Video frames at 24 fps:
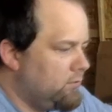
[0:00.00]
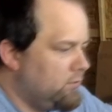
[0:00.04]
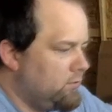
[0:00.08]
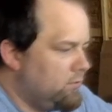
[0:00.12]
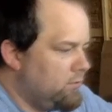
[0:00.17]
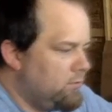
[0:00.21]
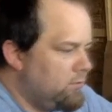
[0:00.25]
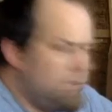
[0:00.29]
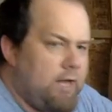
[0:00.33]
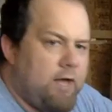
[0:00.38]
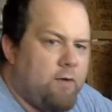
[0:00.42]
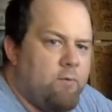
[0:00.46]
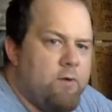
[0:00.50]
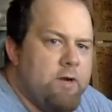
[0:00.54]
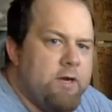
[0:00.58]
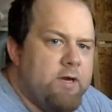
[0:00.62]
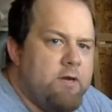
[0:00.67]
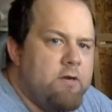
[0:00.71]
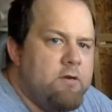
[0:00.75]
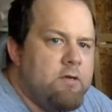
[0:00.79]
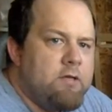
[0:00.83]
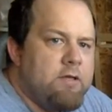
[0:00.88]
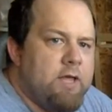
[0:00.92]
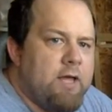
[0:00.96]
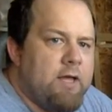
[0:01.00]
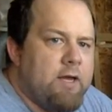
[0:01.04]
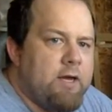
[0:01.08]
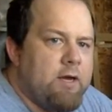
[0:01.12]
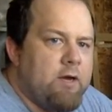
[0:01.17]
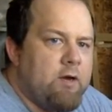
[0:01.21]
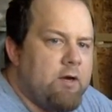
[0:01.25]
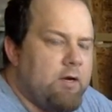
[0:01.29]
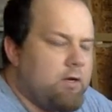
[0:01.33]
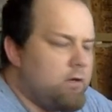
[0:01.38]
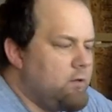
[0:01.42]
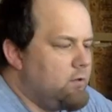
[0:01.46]
Yeah, we can do that,
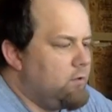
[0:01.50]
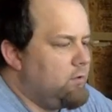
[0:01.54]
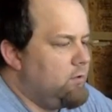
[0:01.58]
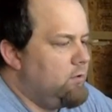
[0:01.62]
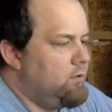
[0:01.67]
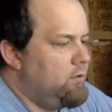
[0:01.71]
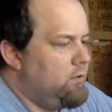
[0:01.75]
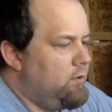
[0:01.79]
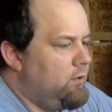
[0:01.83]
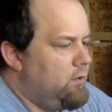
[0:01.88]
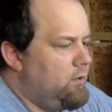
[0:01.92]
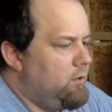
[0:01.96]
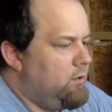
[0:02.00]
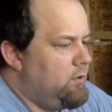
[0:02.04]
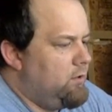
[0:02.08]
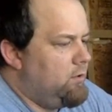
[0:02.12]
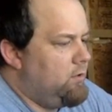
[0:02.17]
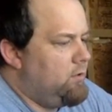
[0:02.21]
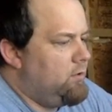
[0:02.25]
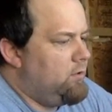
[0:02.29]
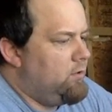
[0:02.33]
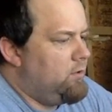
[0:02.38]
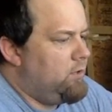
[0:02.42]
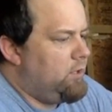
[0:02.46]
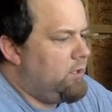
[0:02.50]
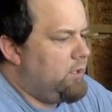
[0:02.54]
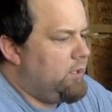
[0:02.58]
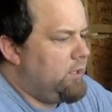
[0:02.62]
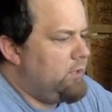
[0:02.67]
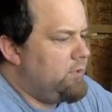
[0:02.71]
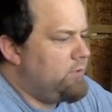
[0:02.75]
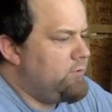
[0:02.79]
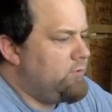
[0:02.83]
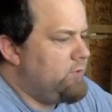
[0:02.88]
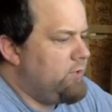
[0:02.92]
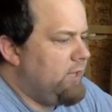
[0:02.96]
Eric.
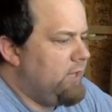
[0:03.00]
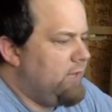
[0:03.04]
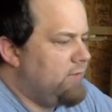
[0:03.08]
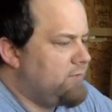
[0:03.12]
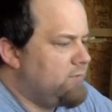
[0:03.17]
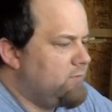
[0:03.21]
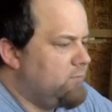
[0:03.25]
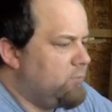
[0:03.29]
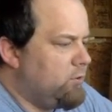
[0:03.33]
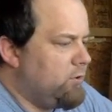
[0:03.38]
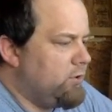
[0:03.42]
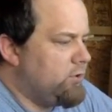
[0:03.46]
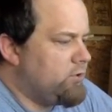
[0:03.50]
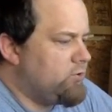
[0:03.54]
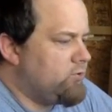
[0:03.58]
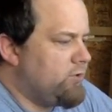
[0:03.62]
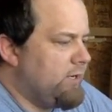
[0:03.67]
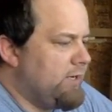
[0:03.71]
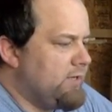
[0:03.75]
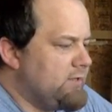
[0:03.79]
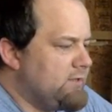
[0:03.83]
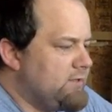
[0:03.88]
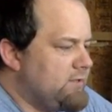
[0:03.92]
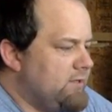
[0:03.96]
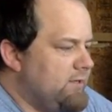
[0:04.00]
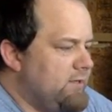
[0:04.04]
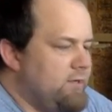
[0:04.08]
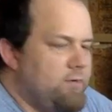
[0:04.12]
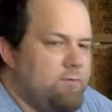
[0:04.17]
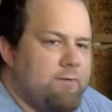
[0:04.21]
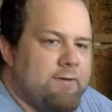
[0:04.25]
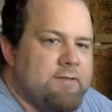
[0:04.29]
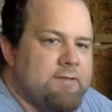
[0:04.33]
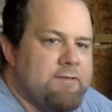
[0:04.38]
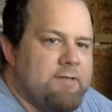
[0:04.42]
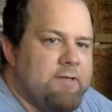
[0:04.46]
Do you have some orange transtent you
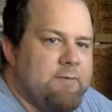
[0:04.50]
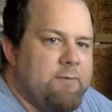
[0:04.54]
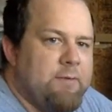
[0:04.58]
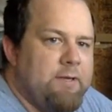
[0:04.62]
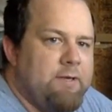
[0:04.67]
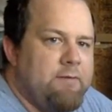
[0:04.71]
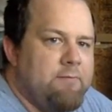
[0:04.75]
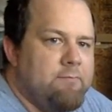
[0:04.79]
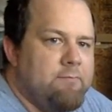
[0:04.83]
want to send me?